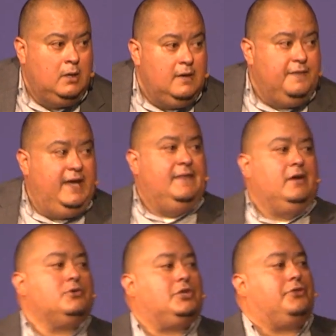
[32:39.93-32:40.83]
Then there
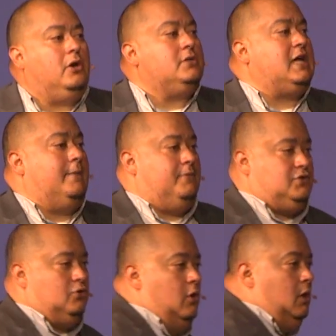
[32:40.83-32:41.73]
was a third type of
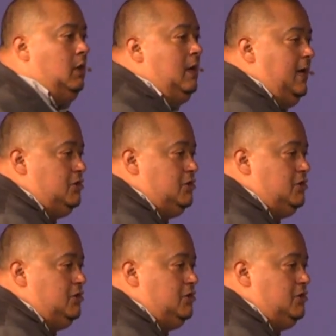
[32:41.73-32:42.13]
soil, and